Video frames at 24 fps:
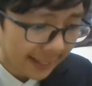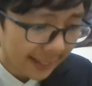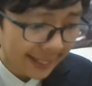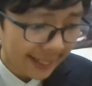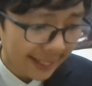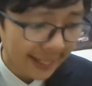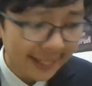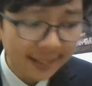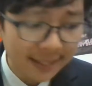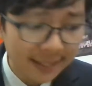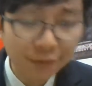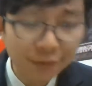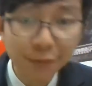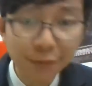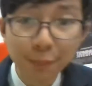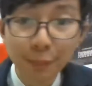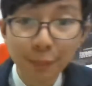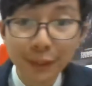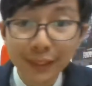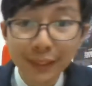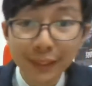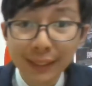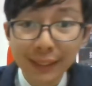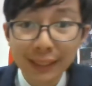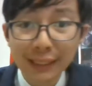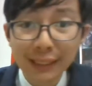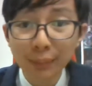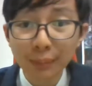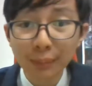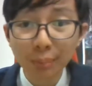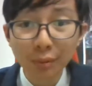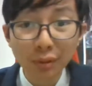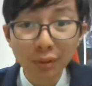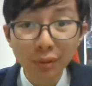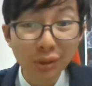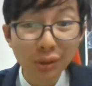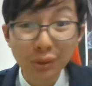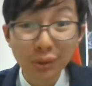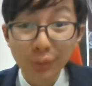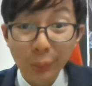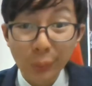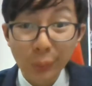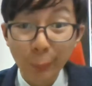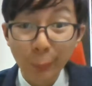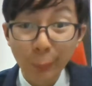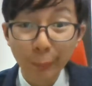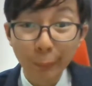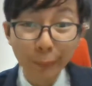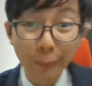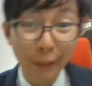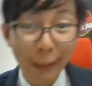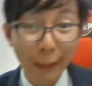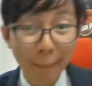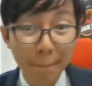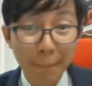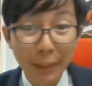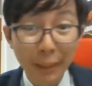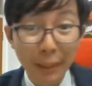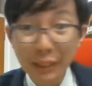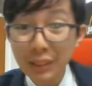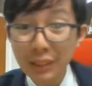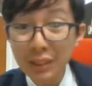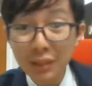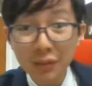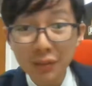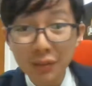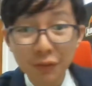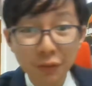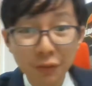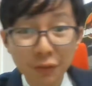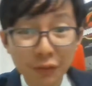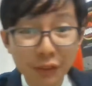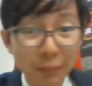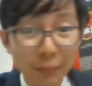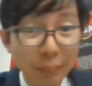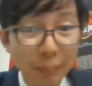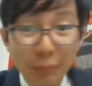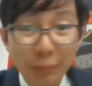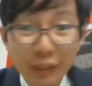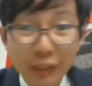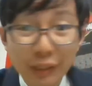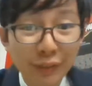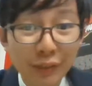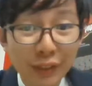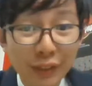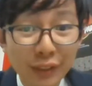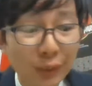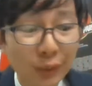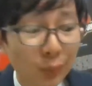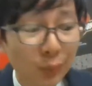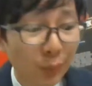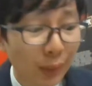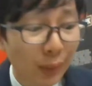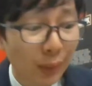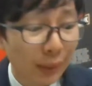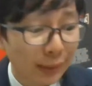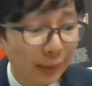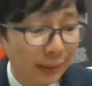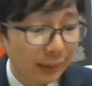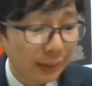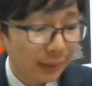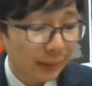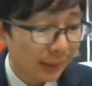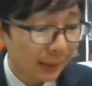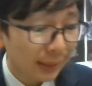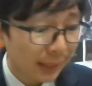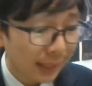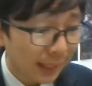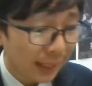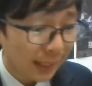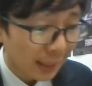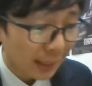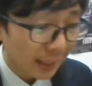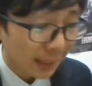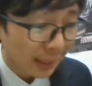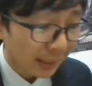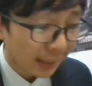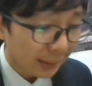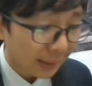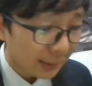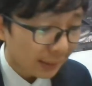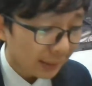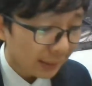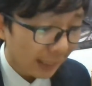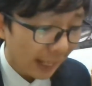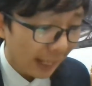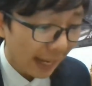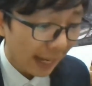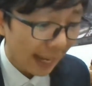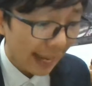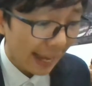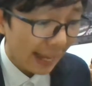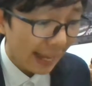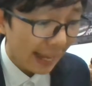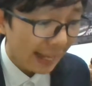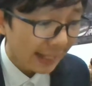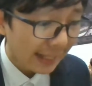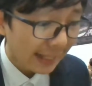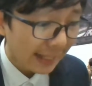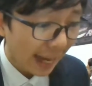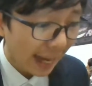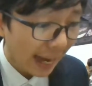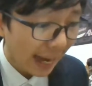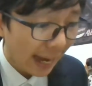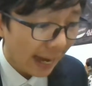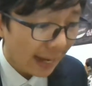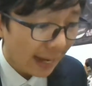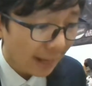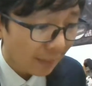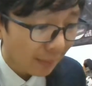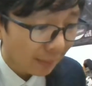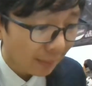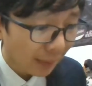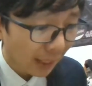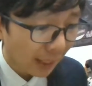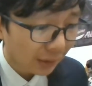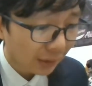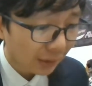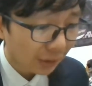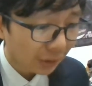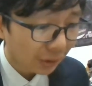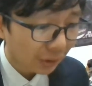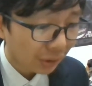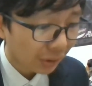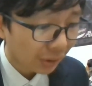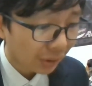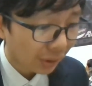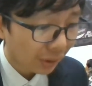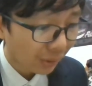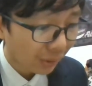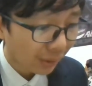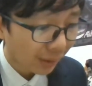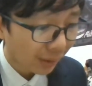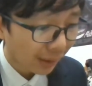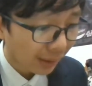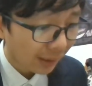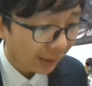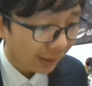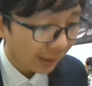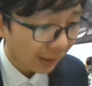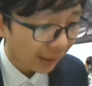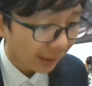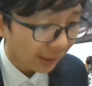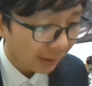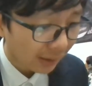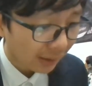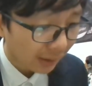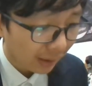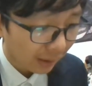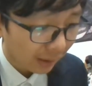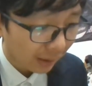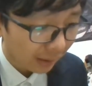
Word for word: kind of predictable to a bunch of the previous ones and I am not joking. Like,